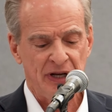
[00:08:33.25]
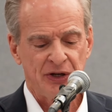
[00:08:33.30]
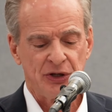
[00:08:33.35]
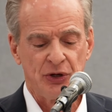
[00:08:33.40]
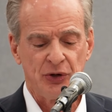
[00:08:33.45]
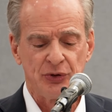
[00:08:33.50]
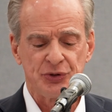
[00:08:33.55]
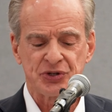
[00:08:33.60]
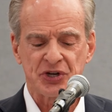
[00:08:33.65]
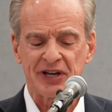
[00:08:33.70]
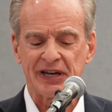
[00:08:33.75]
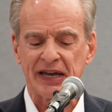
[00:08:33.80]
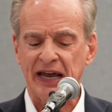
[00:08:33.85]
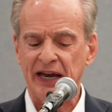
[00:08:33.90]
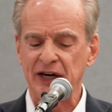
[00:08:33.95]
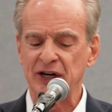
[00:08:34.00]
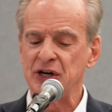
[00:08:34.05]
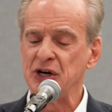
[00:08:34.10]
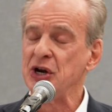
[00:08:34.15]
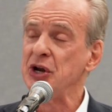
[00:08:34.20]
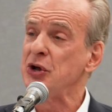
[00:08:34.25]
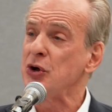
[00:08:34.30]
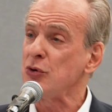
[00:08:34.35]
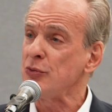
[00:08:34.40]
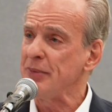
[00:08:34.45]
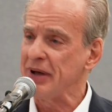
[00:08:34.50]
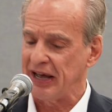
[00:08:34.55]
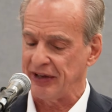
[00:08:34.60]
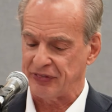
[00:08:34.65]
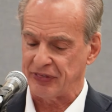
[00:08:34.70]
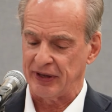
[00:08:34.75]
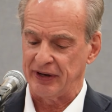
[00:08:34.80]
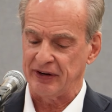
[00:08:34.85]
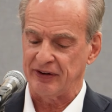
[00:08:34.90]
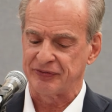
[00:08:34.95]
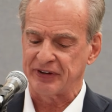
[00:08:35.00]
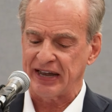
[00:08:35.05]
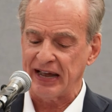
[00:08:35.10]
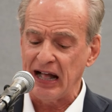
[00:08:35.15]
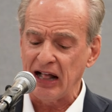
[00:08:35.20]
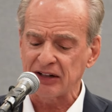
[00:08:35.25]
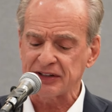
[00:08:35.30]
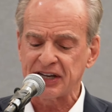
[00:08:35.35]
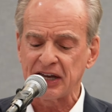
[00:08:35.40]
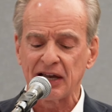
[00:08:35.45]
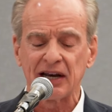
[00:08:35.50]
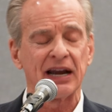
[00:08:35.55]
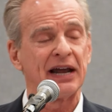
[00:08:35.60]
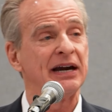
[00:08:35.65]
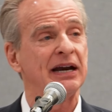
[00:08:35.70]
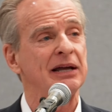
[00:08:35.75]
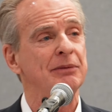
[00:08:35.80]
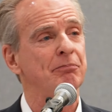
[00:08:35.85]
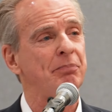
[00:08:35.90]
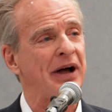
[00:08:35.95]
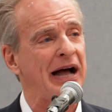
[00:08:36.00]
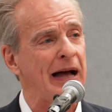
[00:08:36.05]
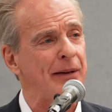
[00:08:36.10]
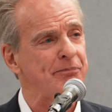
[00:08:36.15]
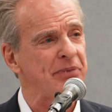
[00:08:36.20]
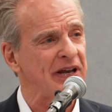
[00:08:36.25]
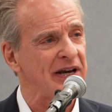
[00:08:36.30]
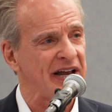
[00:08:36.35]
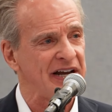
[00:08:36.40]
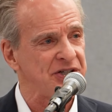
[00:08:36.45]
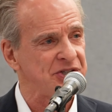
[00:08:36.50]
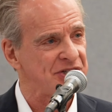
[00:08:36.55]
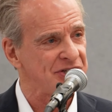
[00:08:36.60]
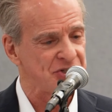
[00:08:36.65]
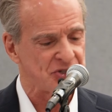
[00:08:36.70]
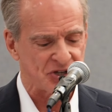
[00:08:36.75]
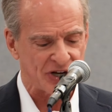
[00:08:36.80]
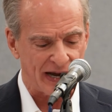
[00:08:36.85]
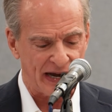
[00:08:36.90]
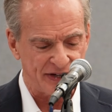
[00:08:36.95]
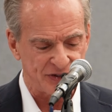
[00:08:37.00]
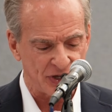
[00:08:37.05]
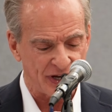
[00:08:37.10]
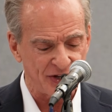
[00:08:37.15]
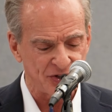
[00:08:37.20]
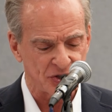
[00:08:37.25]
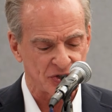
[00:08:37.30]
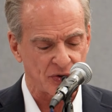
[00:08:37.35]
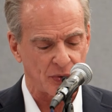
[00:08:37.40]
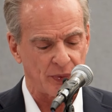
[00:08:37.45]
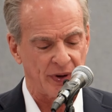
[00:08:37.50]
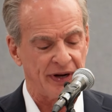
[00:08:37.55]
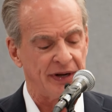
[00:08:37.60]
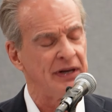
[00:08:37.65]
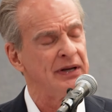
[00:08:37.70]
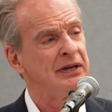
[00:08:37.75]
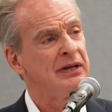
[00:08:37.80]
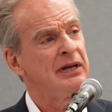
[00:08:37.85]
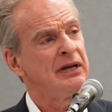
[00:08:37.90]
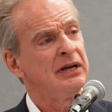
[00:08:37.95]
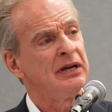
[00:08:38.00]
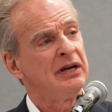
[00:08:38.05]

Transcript: using a new method of calculating population size history